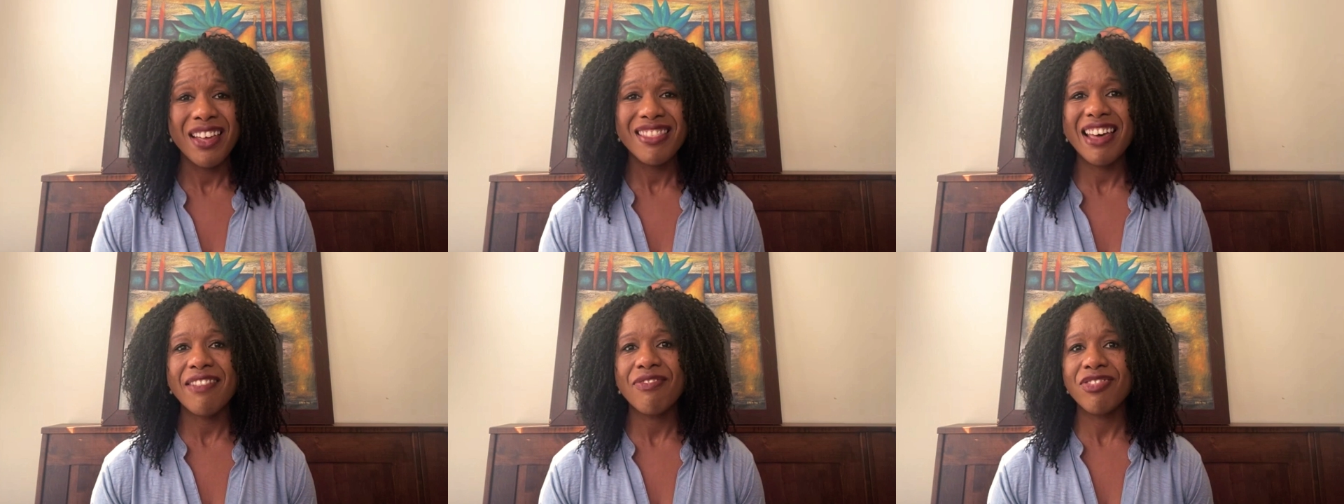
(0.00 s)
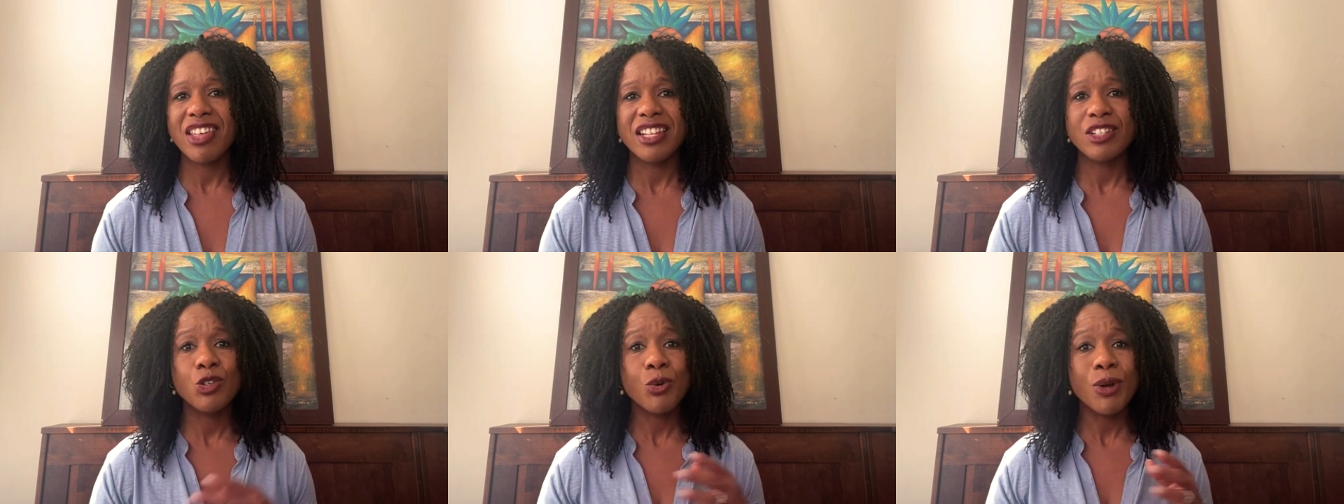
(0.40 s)
that
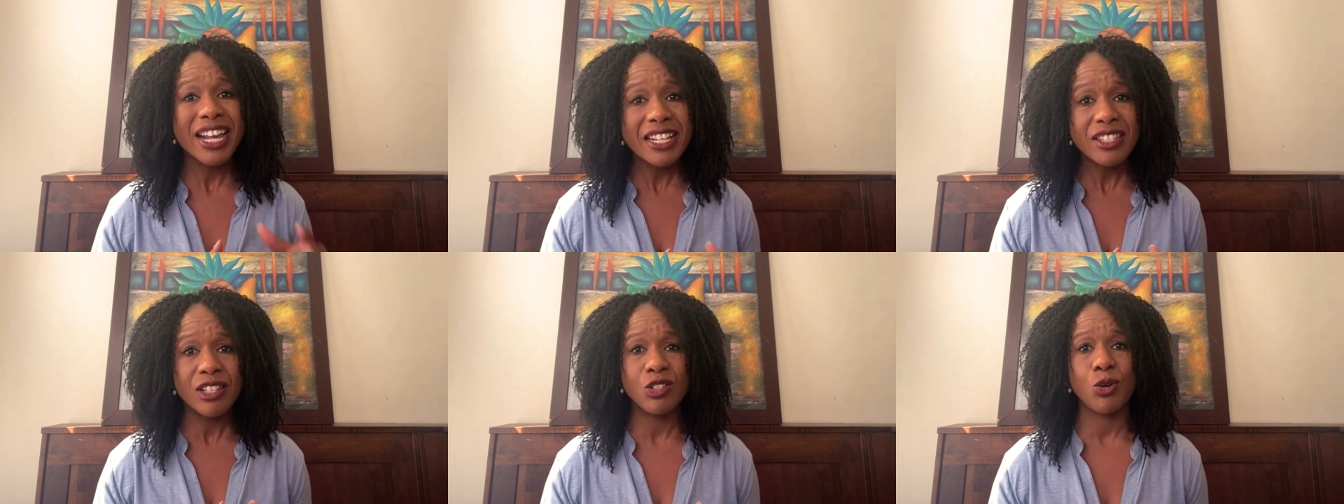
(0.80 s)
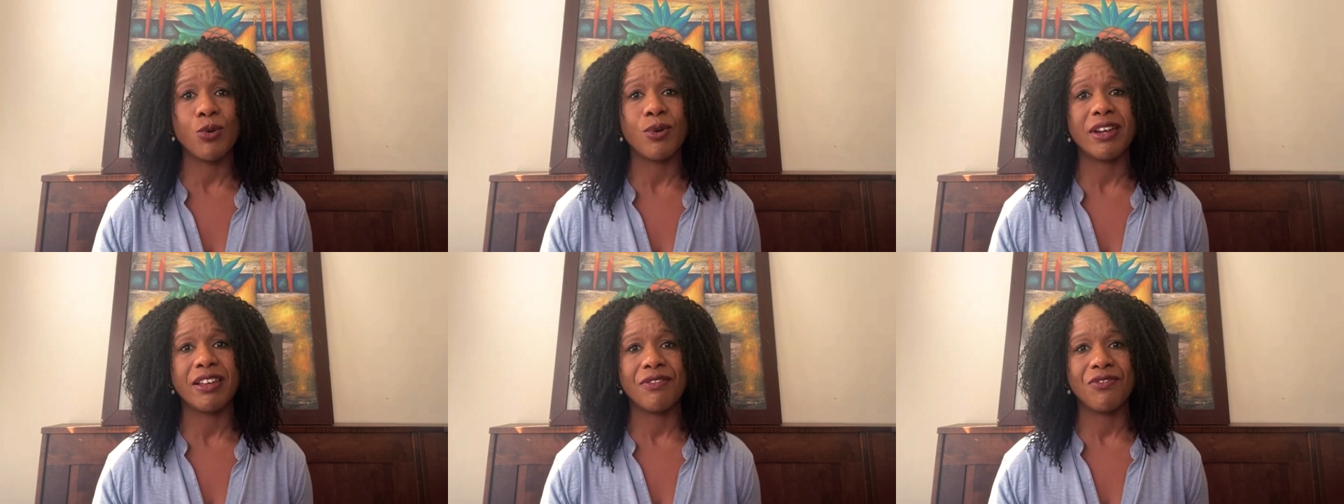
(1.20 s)
the
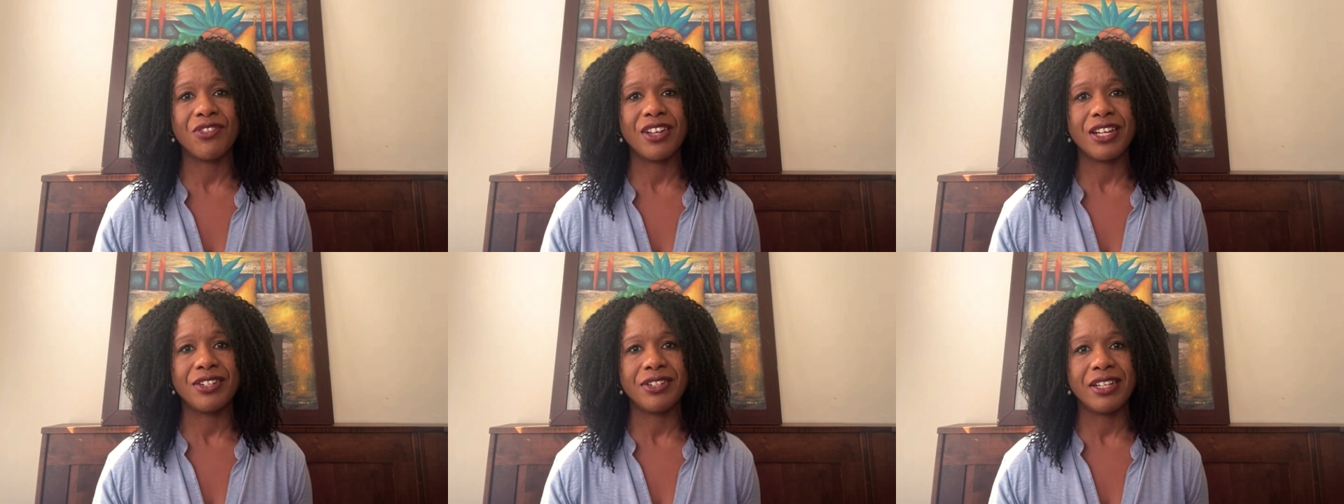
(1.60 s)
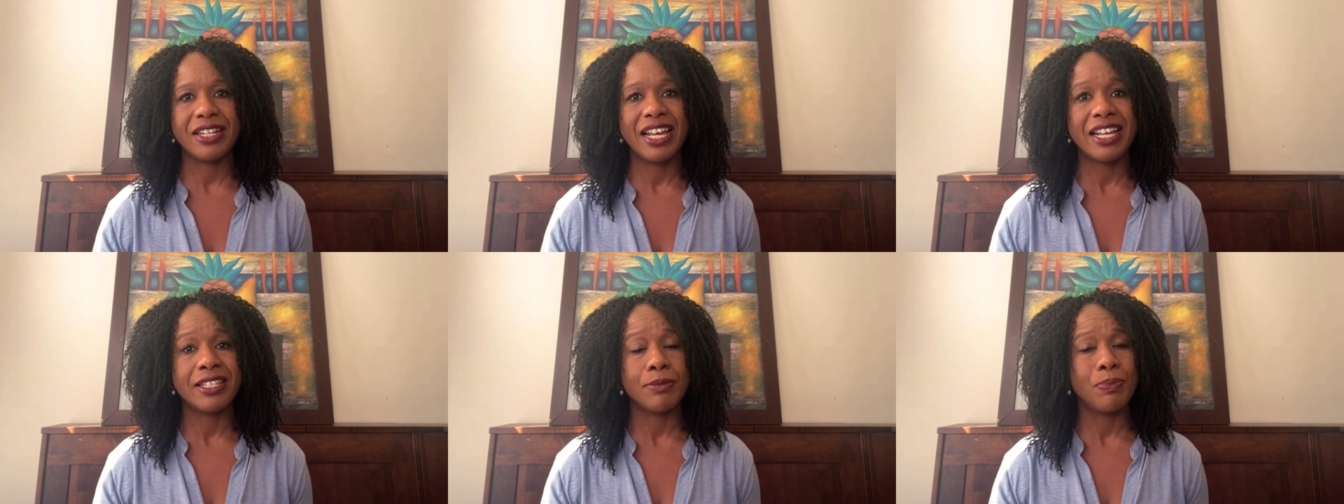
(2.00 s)
transitory inflation
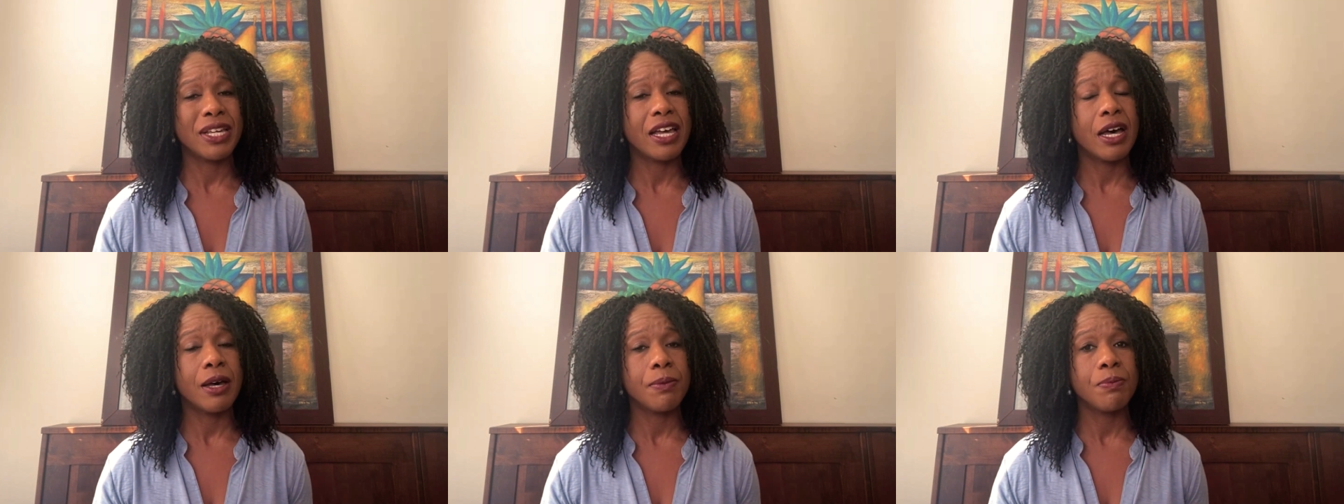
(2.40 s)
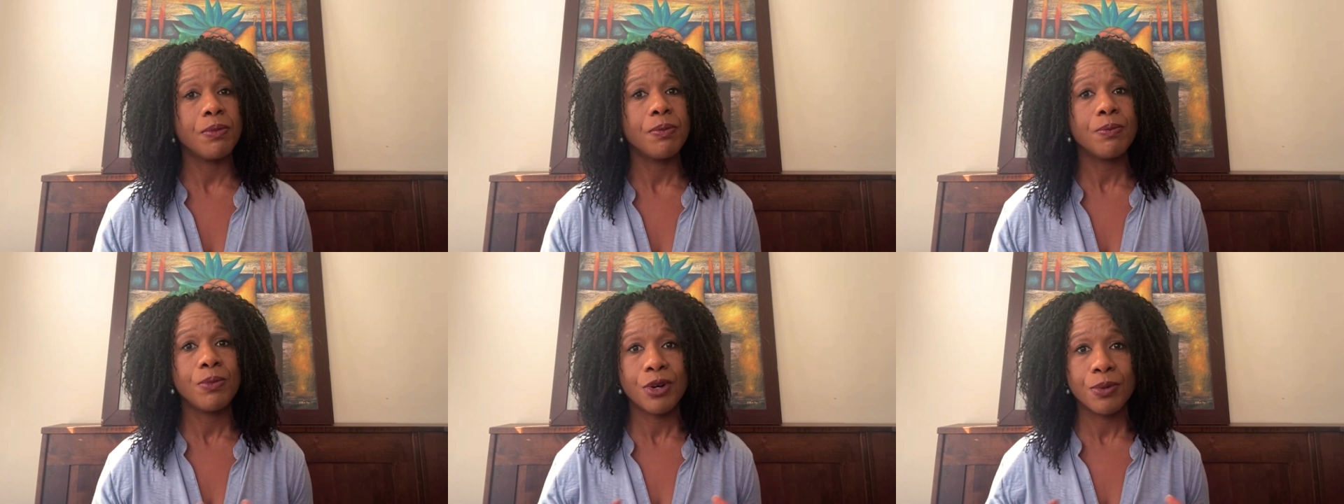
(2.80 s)
has become
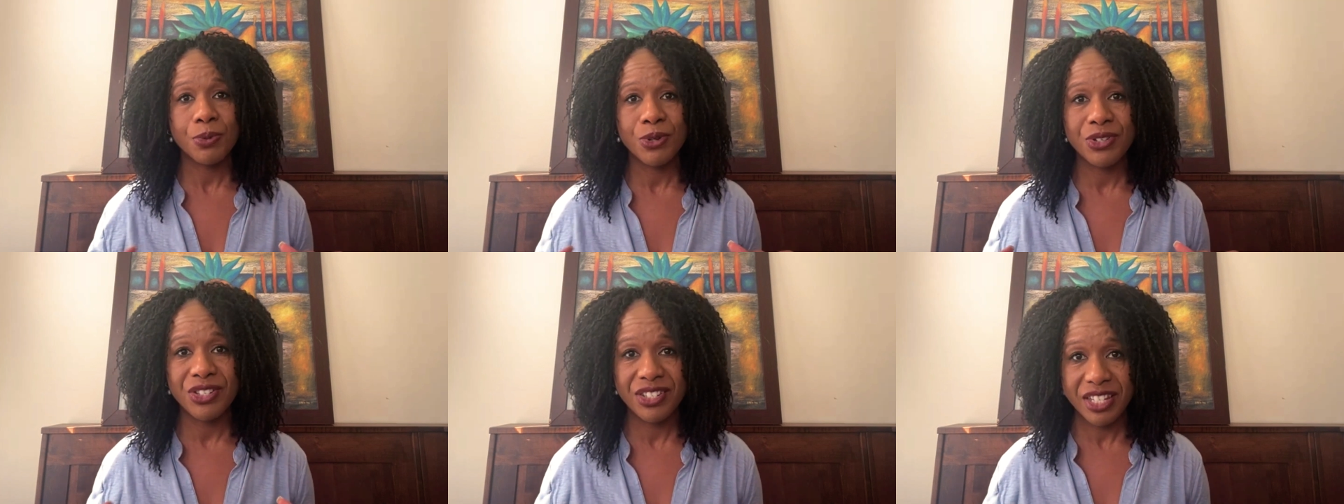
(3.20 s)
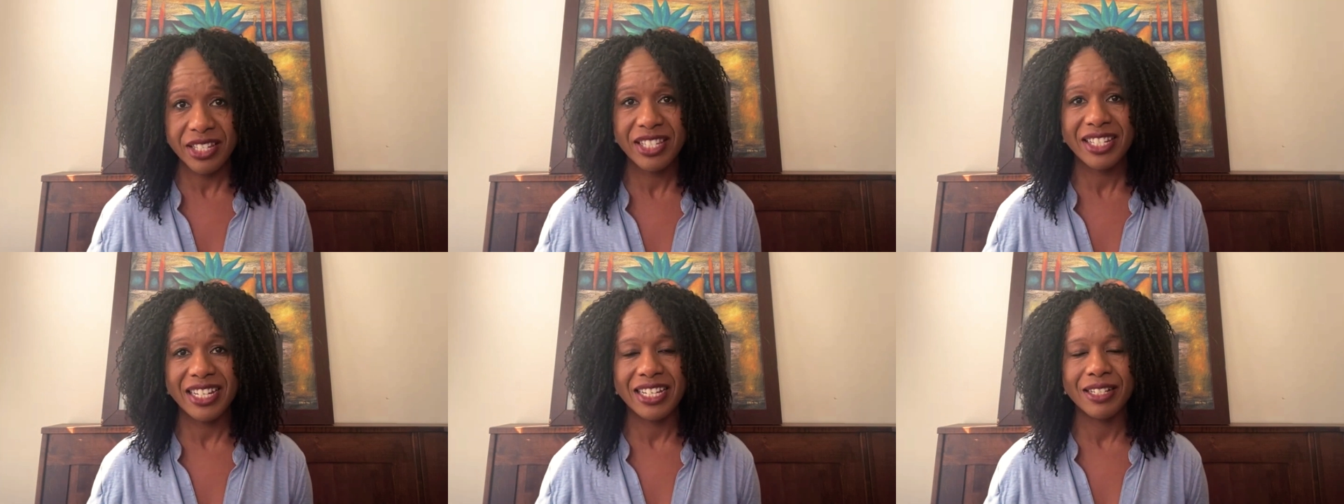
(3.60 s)
more
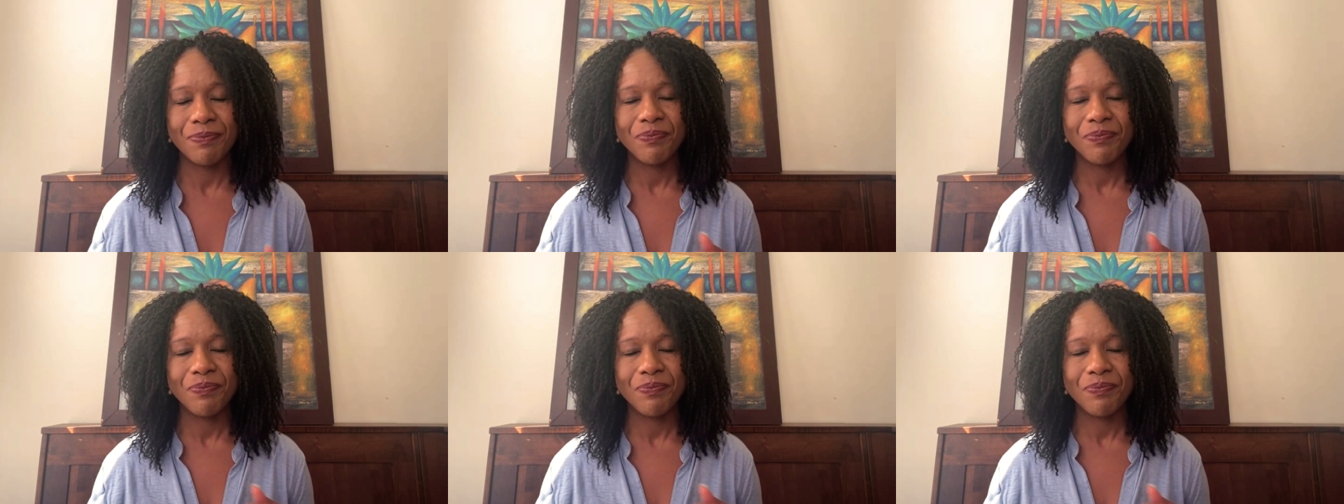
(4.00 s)
persistent.